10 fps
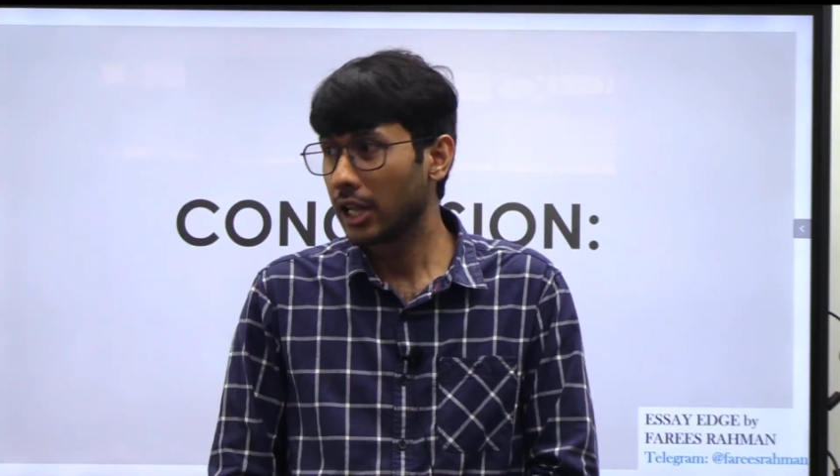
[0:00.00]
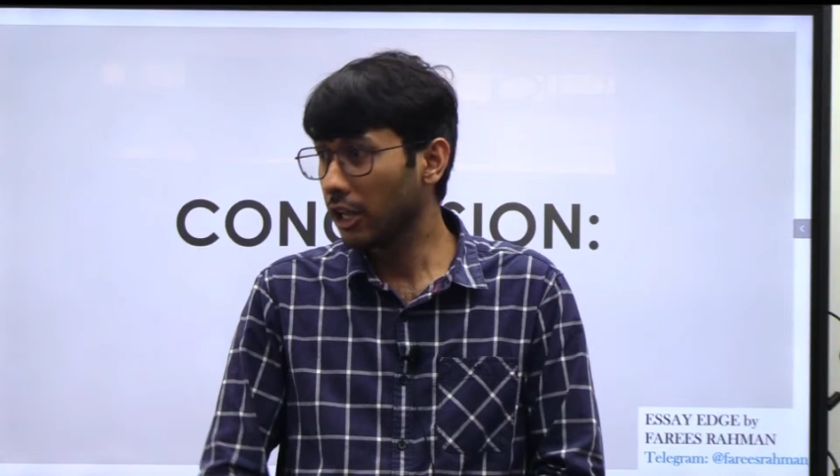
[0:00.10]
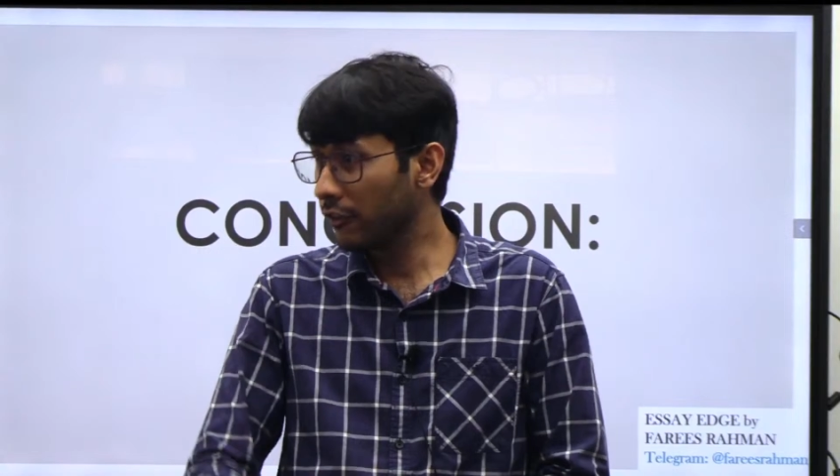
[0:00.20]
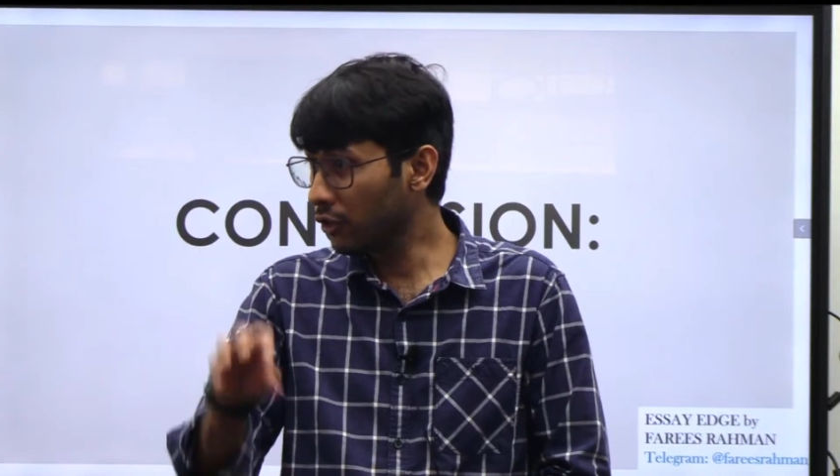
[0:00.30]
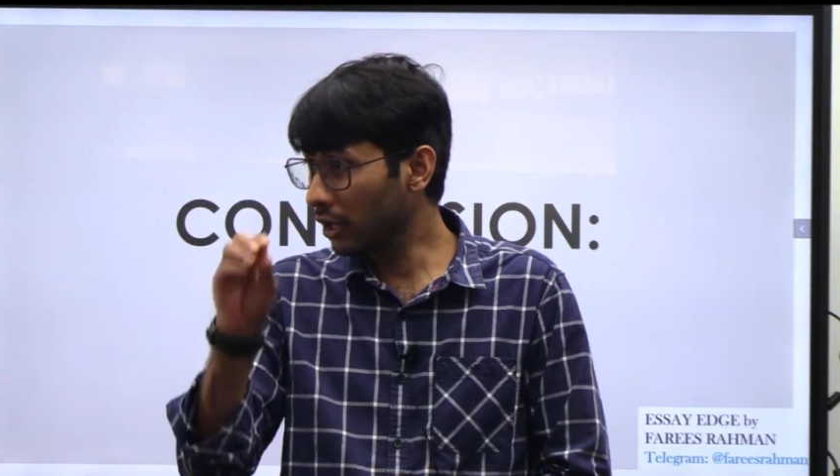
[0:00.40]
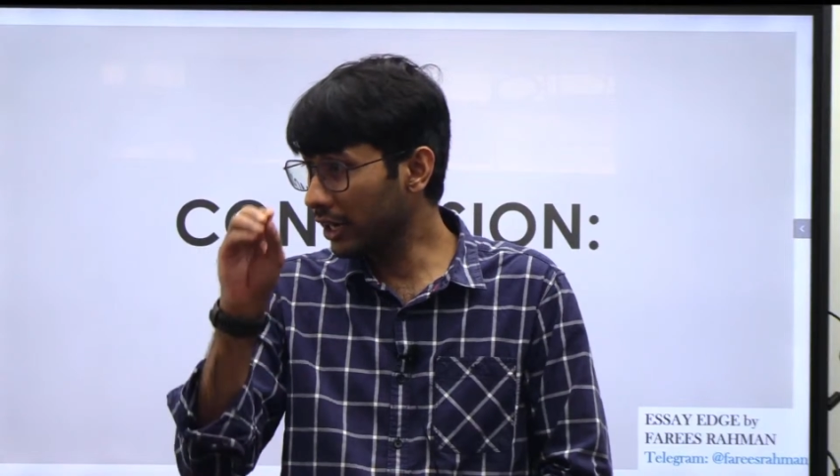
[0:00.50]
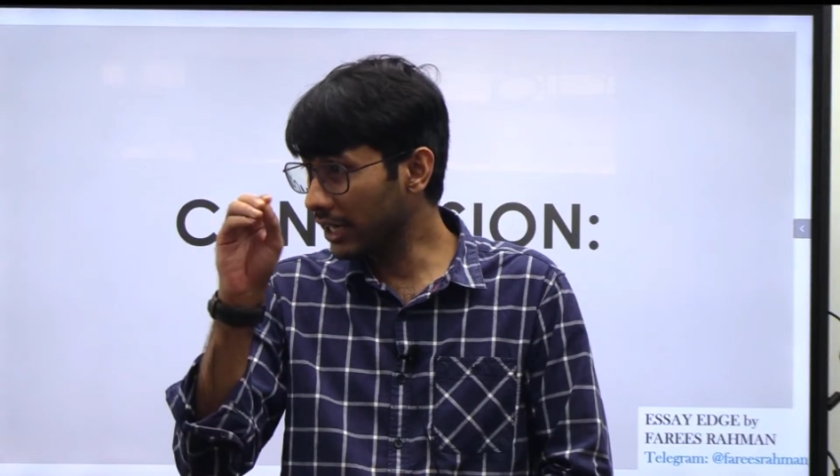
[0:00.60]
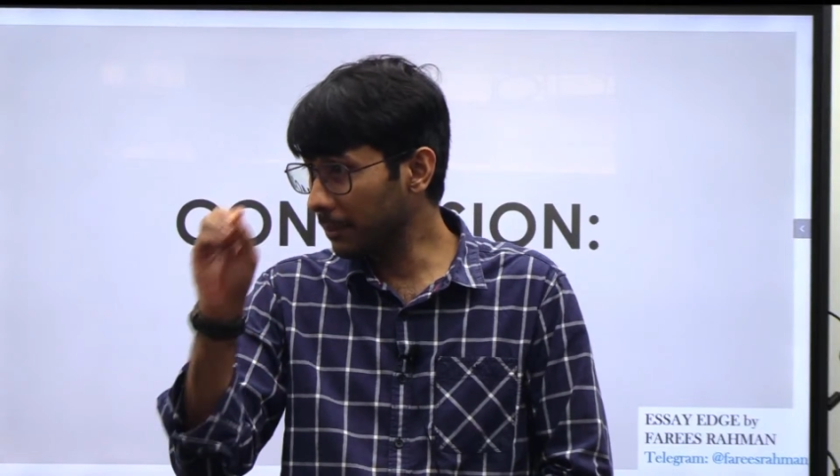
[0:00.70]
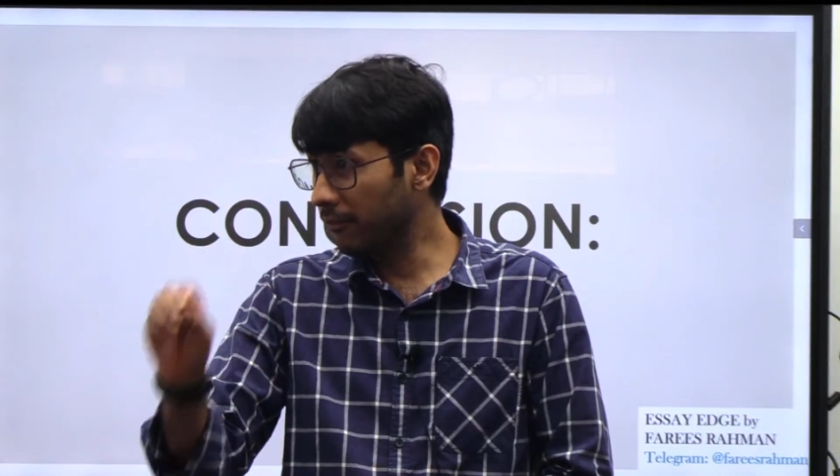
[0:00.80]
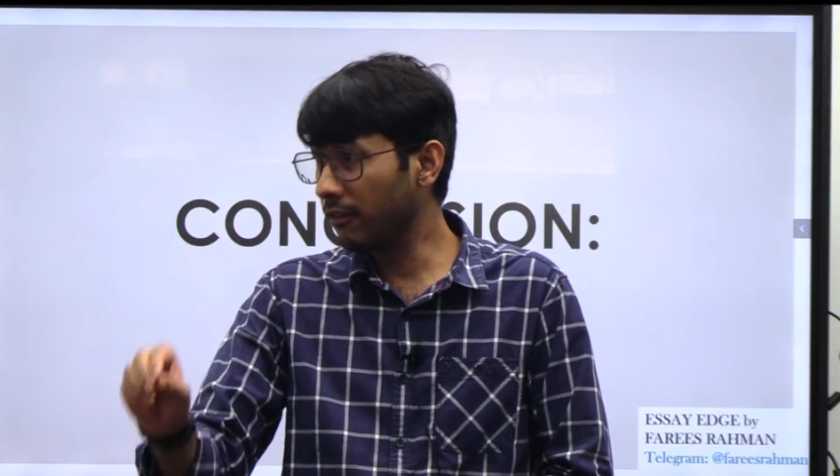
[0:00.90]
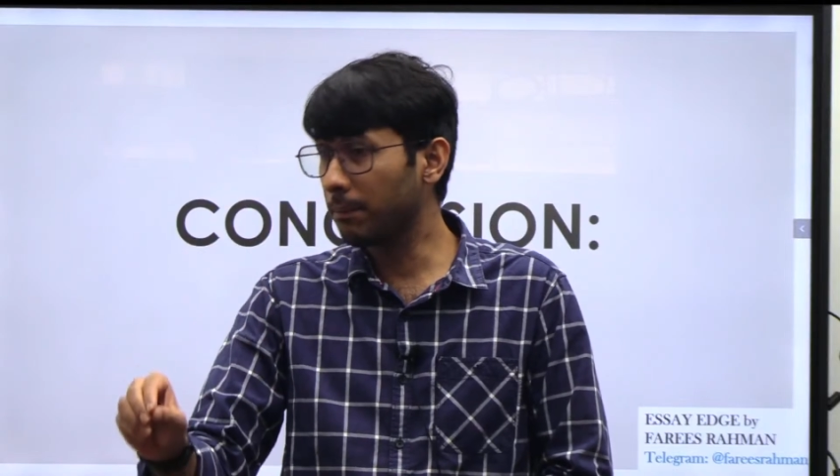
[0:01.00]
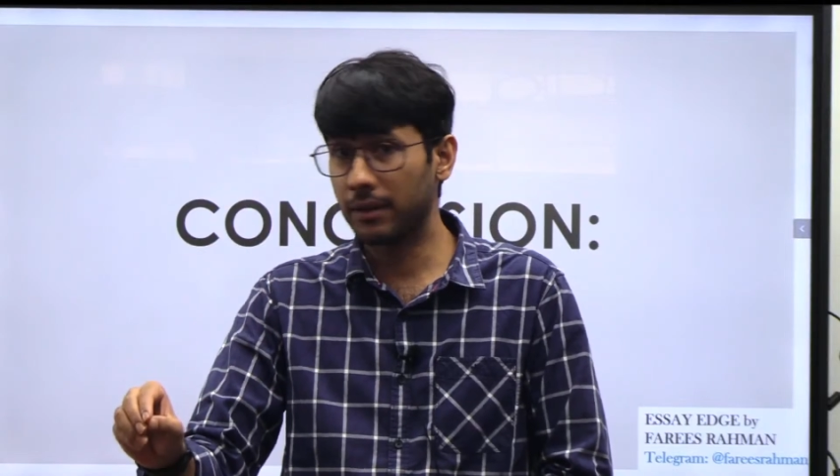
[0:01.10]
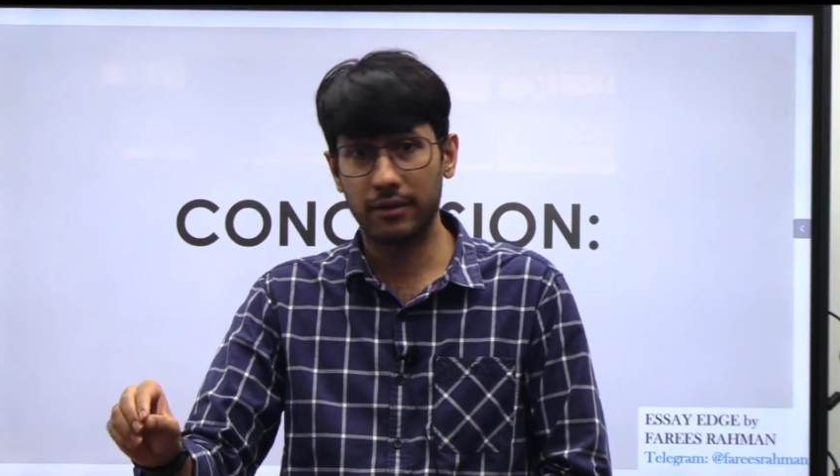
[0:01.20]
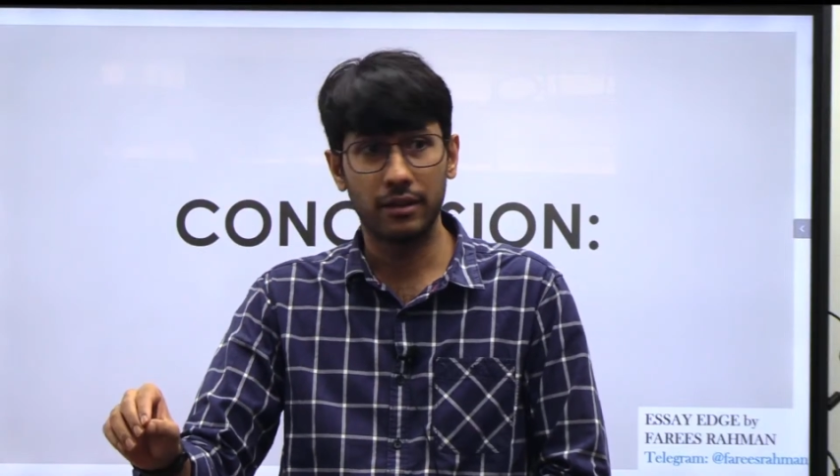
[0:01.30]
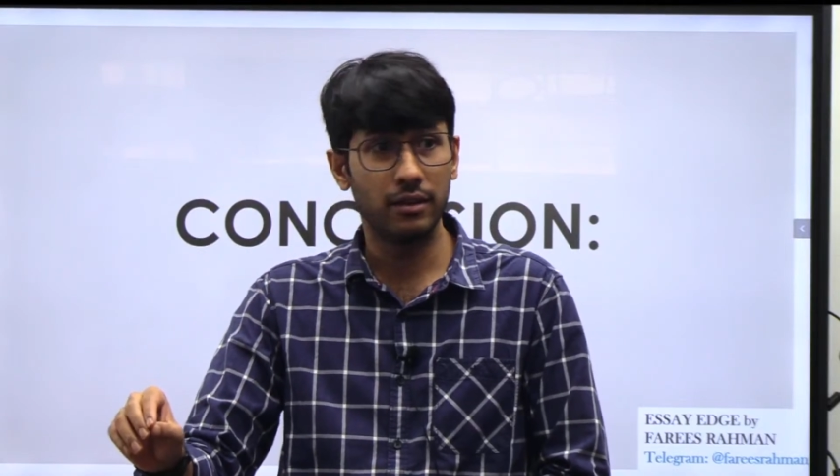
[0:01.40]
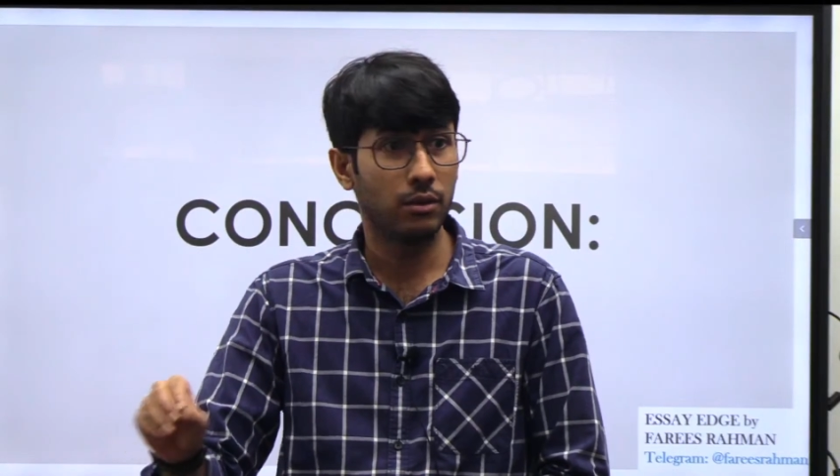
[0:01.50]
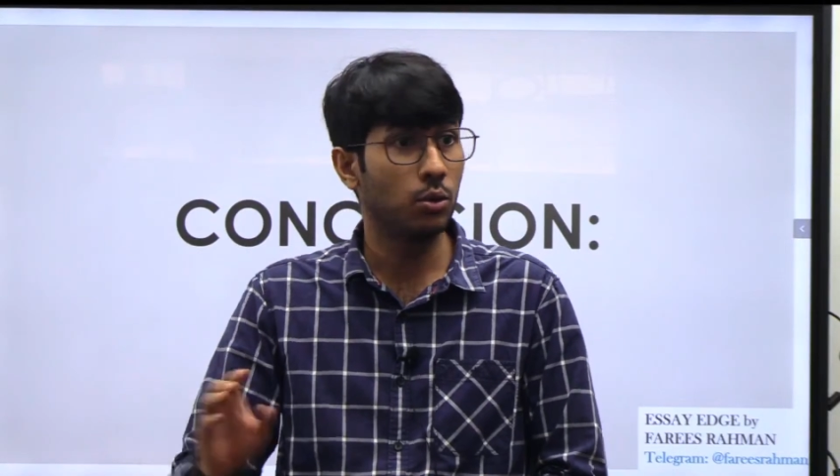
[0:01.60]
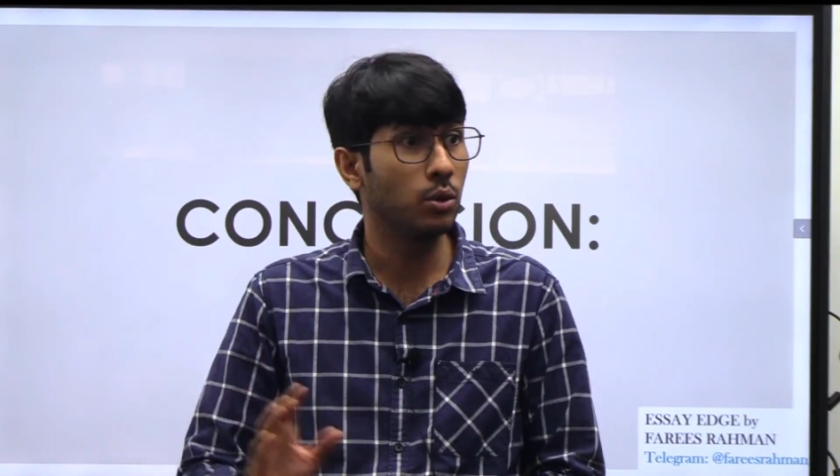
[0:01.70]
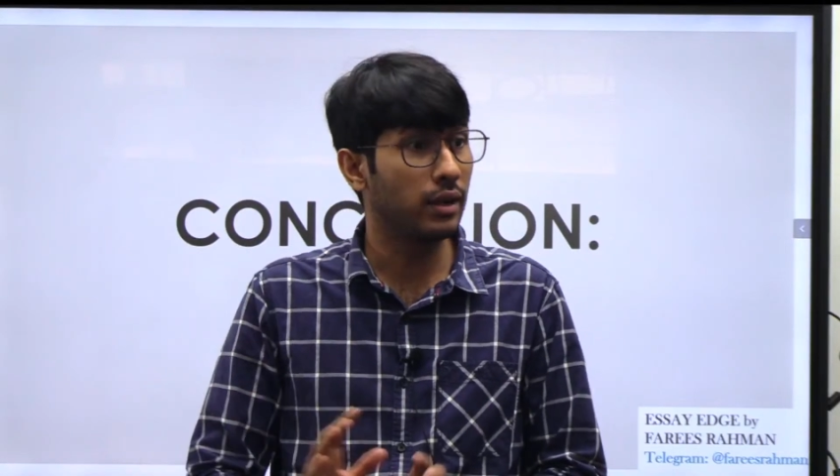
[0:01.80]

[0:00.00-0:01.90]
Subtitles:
If you are a type of a person who